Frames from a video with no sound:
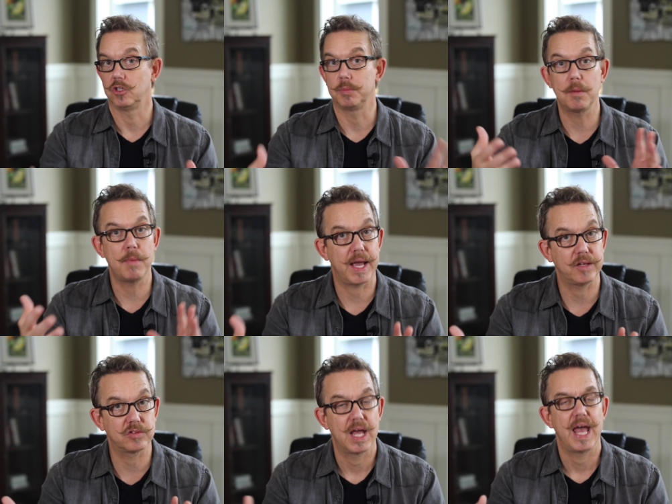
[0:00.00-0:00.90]
You'll be
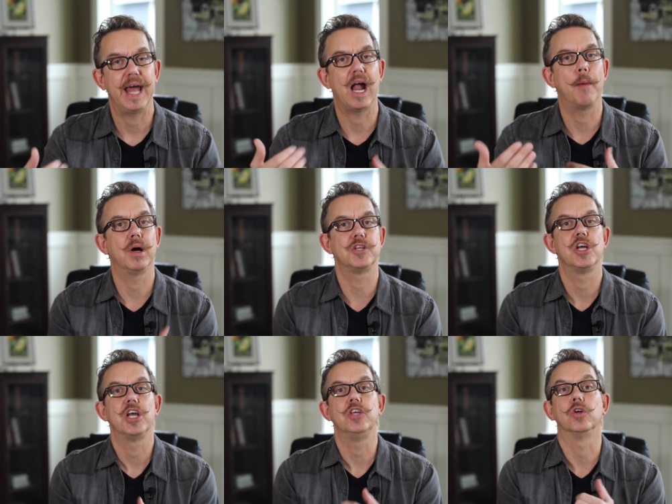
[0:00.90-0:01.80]
amazed at how
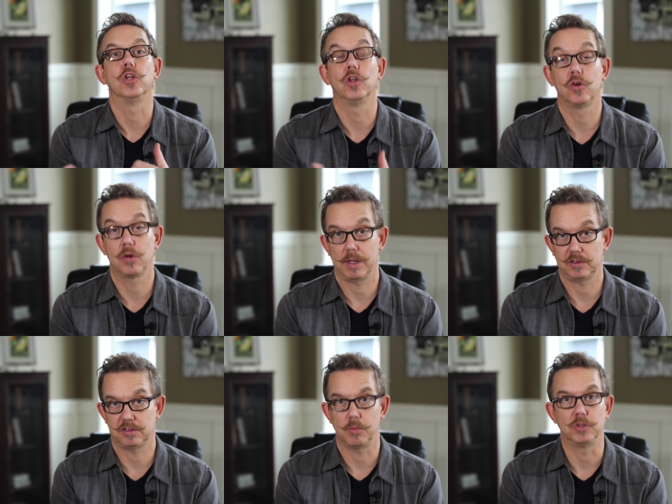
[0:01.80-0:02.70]
much you can learn
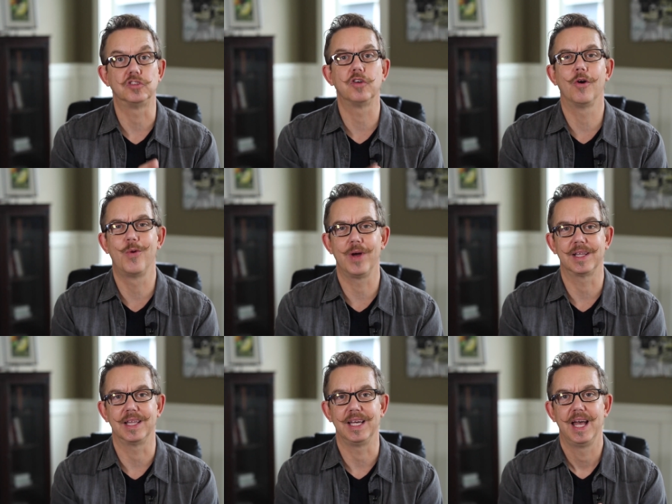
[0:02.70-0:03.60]
about someone so
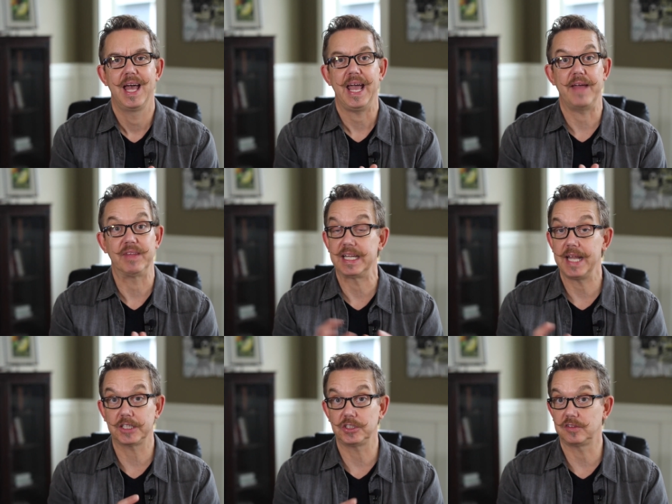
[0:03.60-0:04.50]
quickly, and the
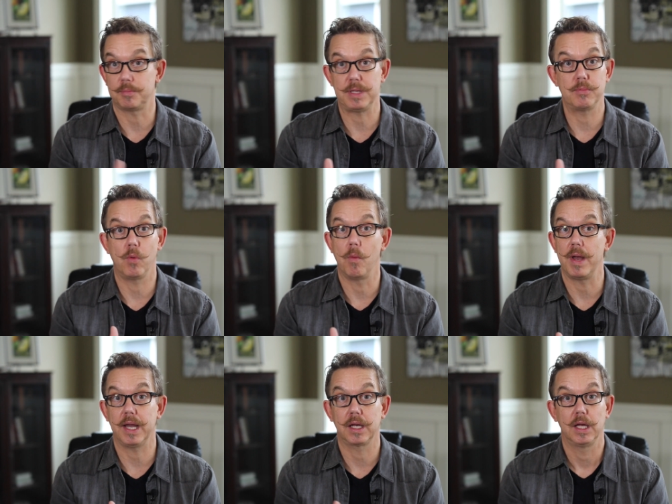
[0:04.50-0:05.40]
connections that people will
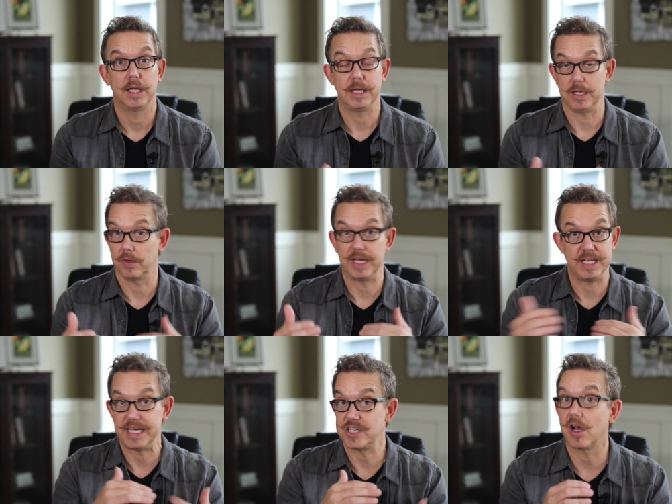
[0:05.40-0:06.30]
make, you know,
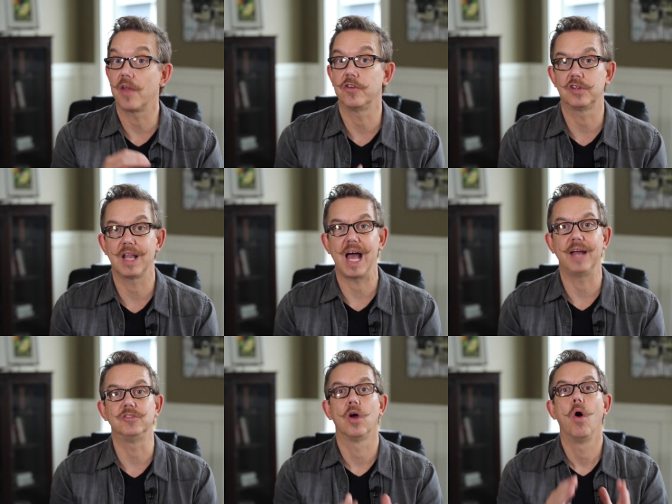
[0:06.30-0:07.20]
in each other's
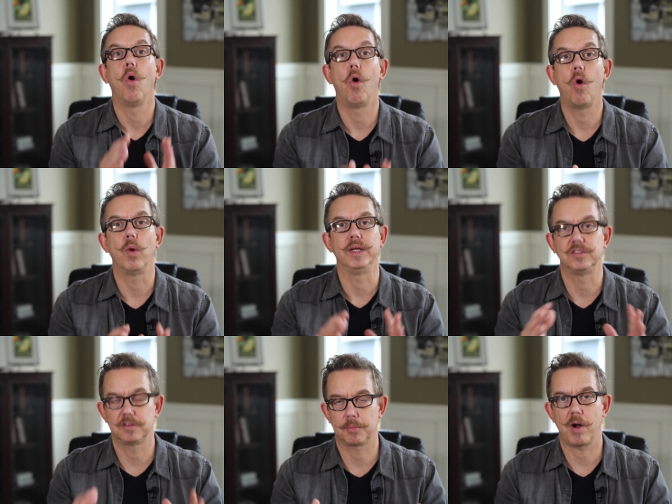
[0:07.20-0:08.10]
lives
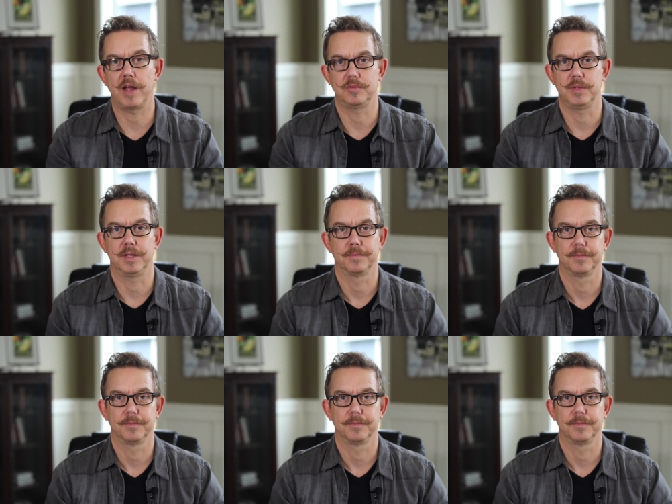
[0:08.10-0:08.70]
always surprise me.